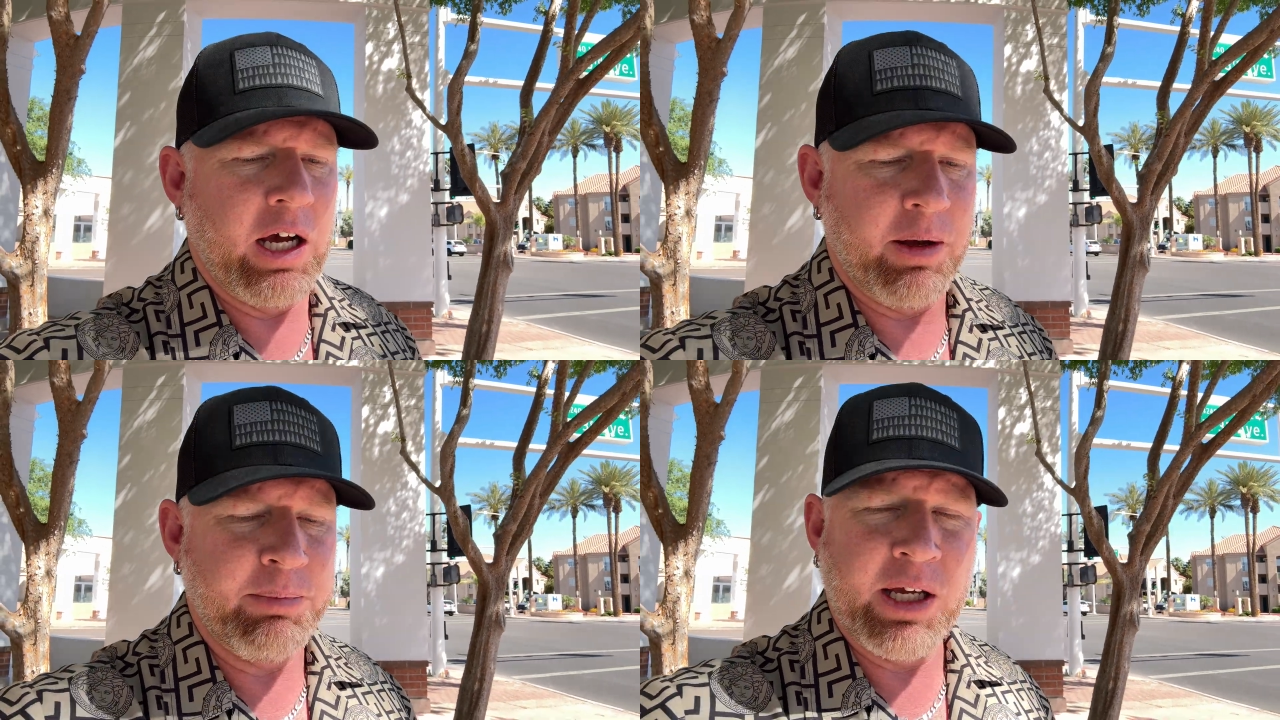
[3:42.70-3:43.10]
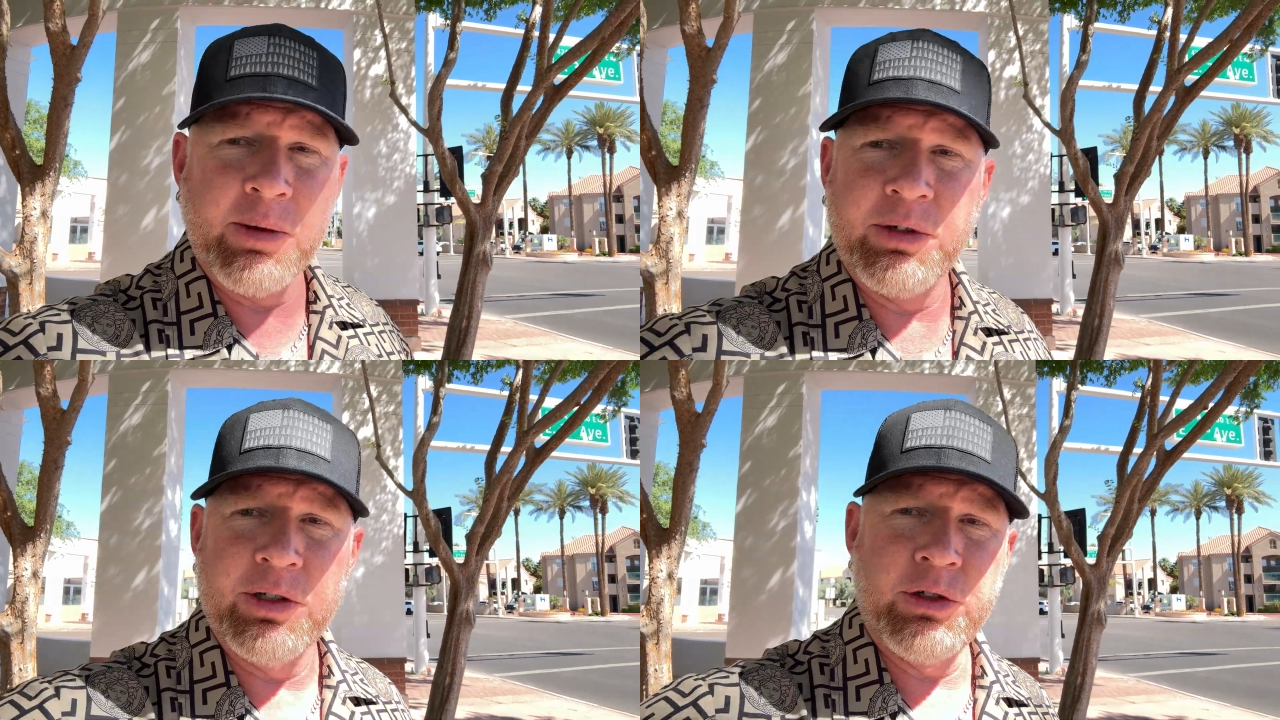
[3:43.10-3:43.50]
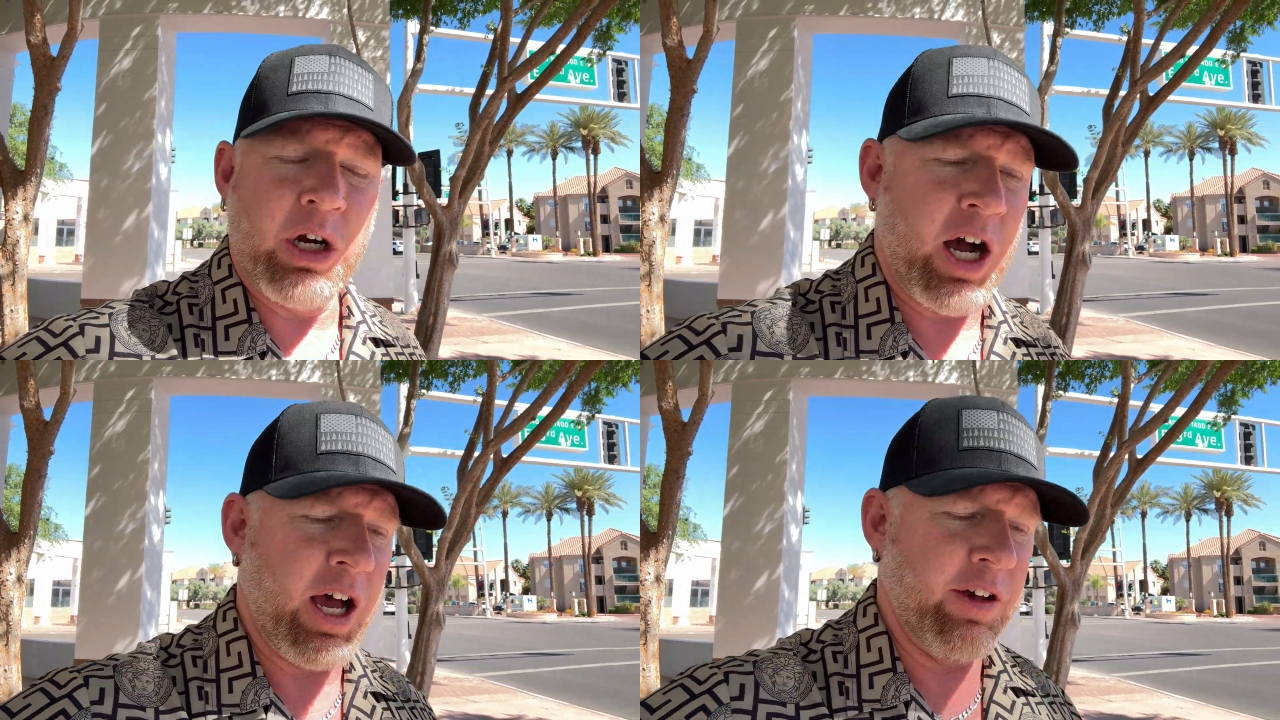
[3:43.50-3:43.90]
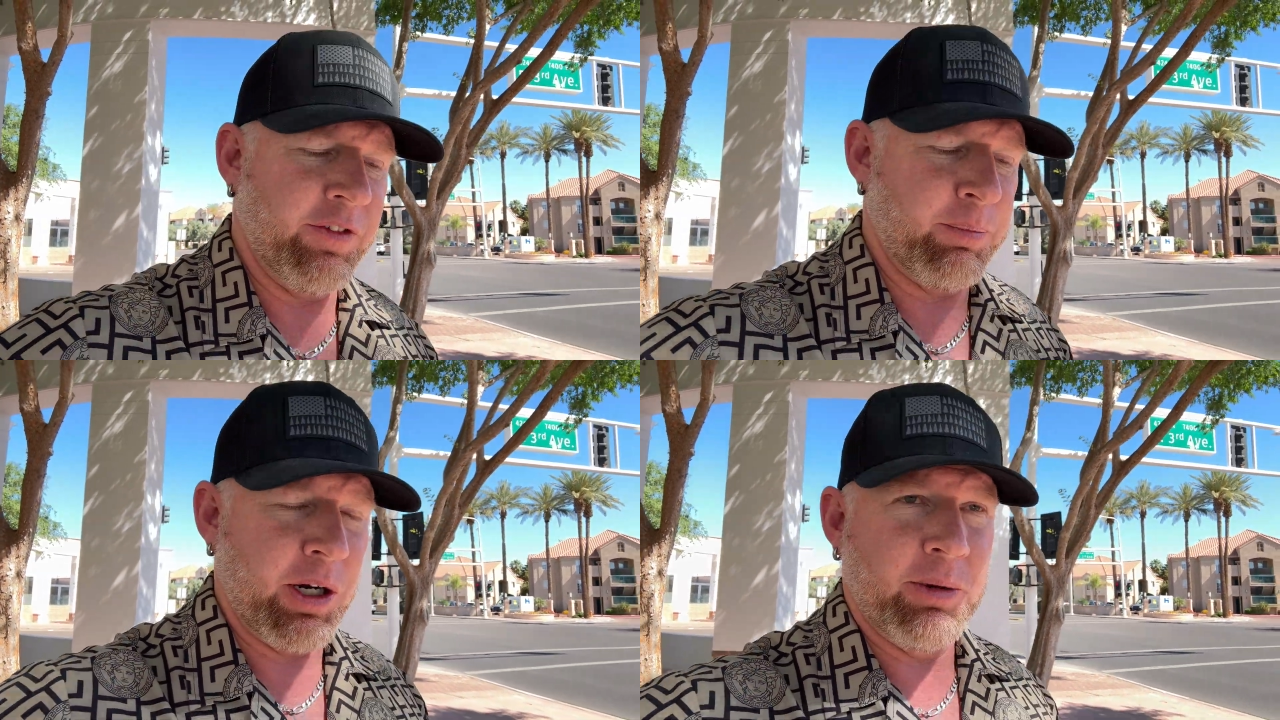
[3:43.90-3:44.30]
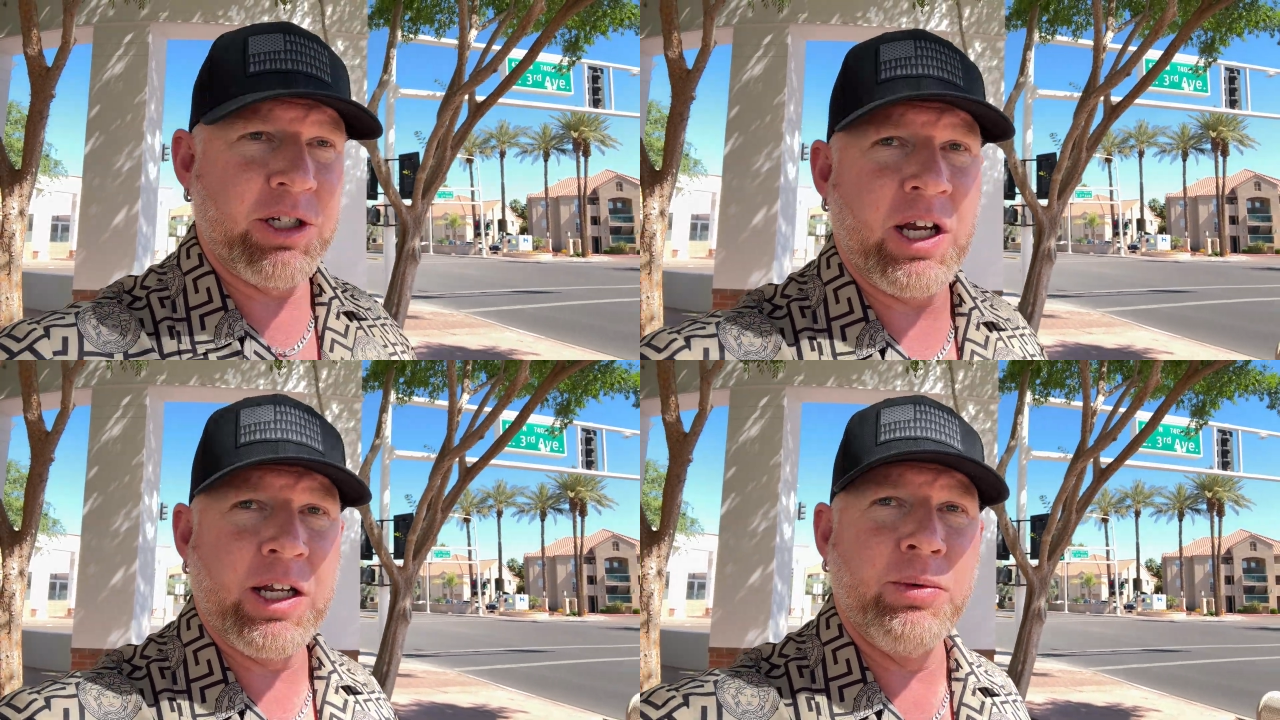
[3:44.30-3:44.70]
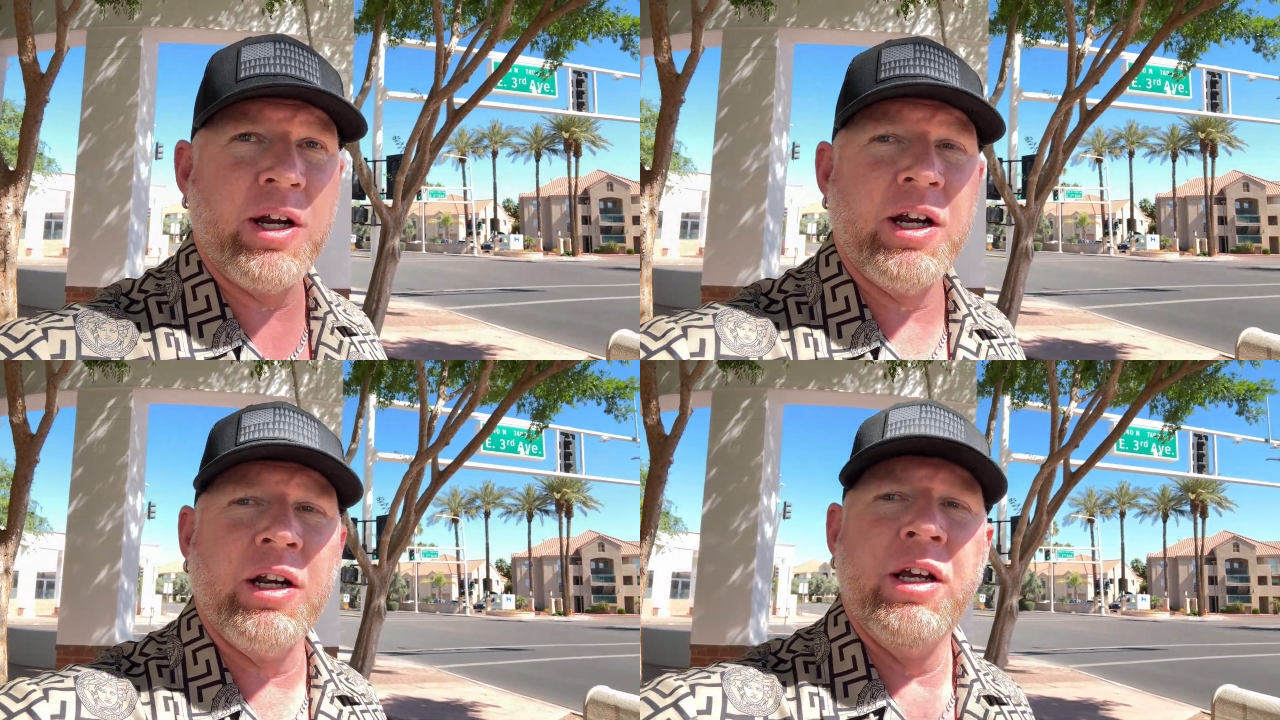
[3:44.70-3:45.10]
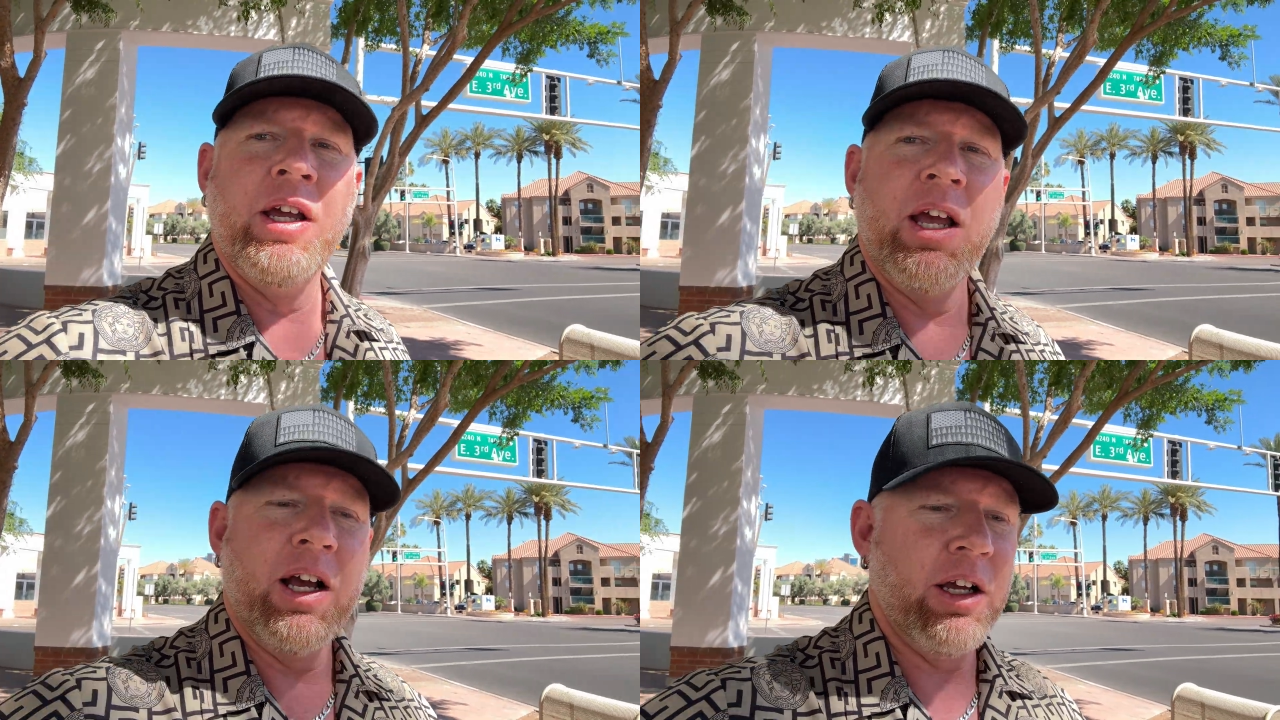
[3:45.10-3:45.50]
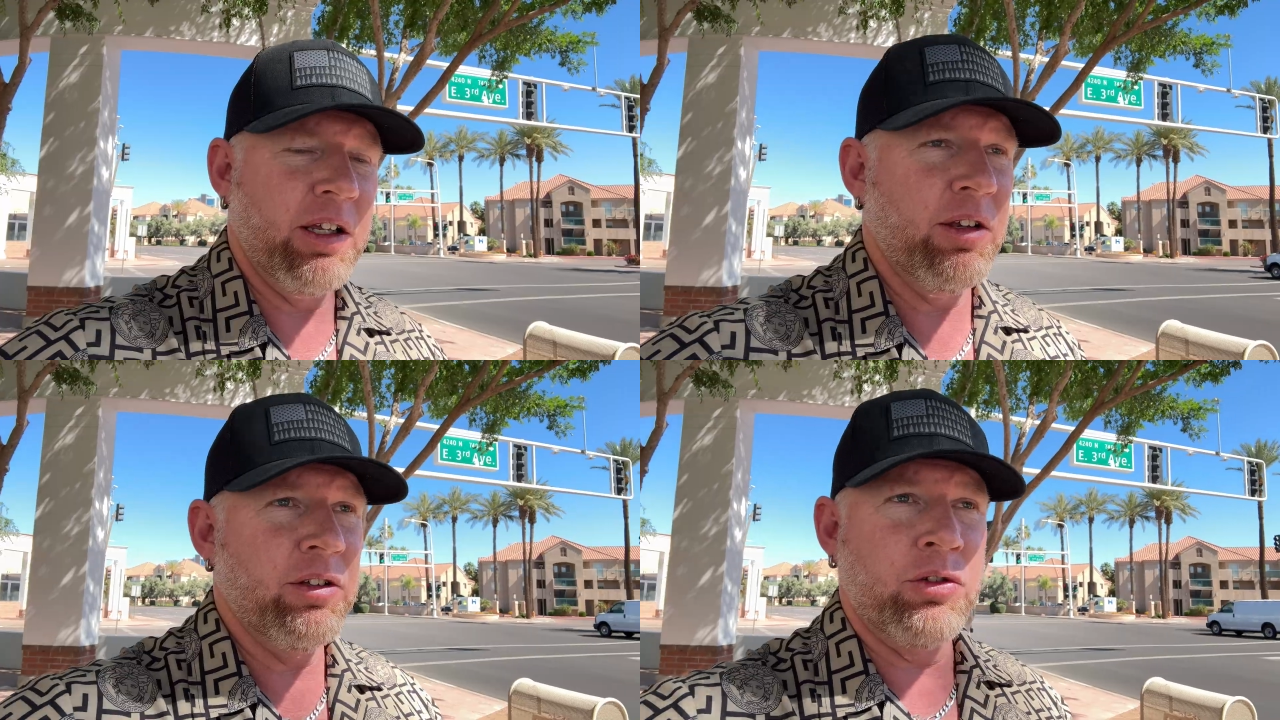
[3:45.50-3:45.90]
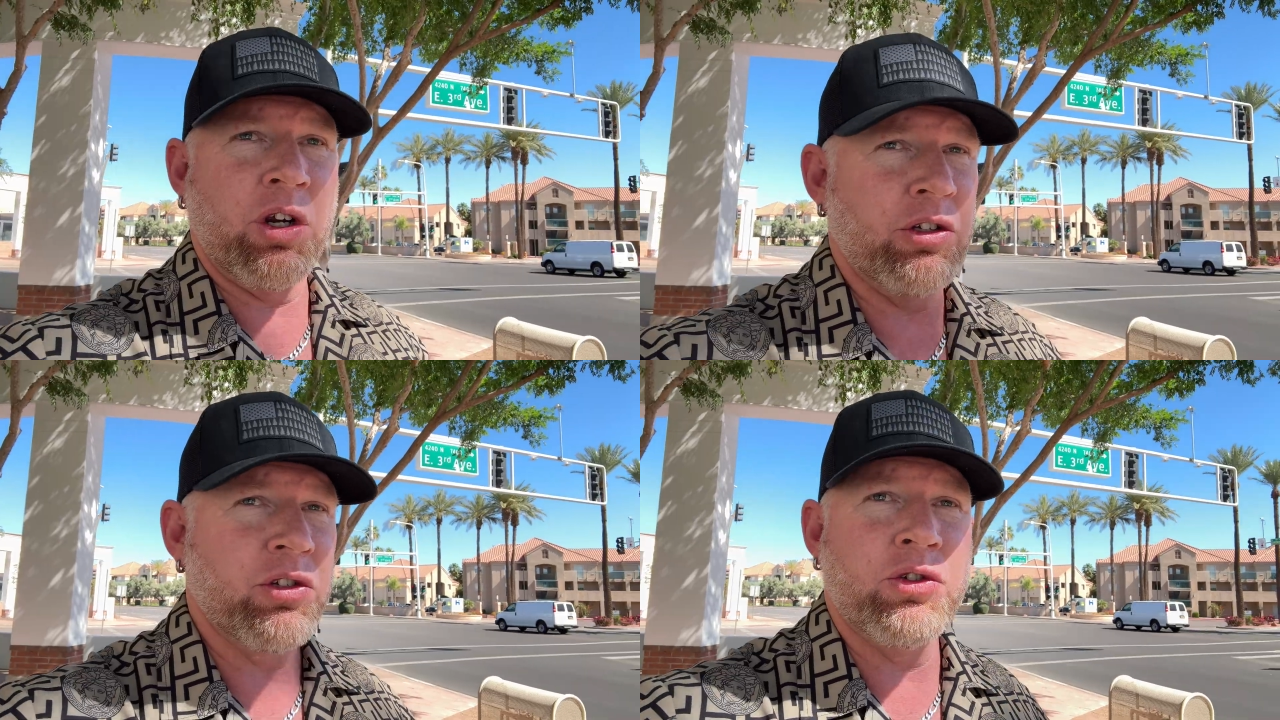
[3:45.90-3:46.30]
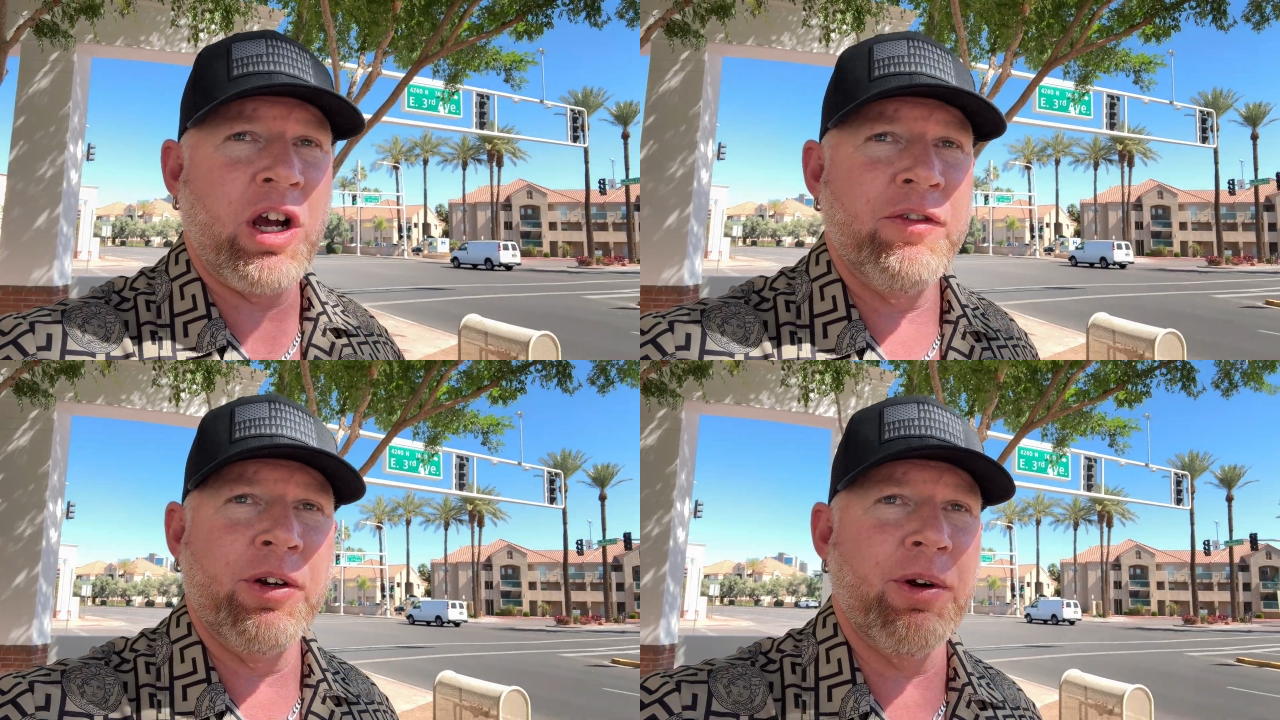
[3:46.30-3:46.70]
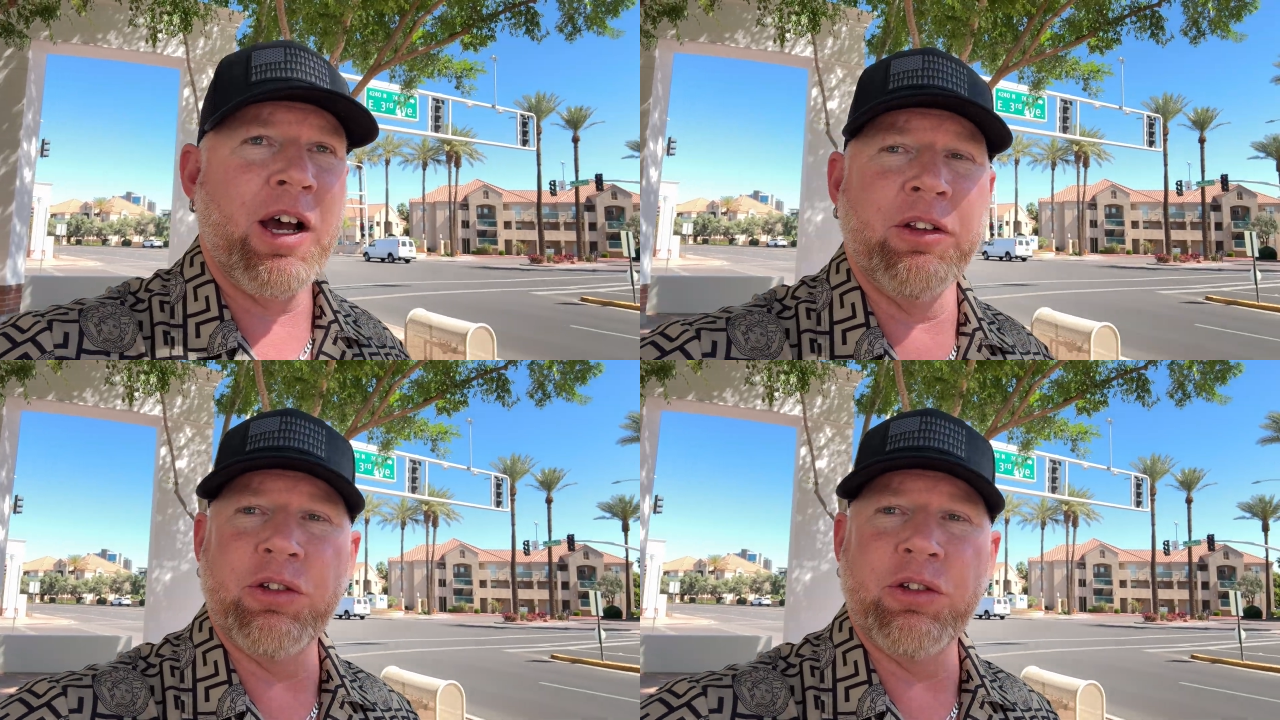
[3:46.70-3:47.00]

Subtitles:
being able to drive pretty much anywhere, just driving around, the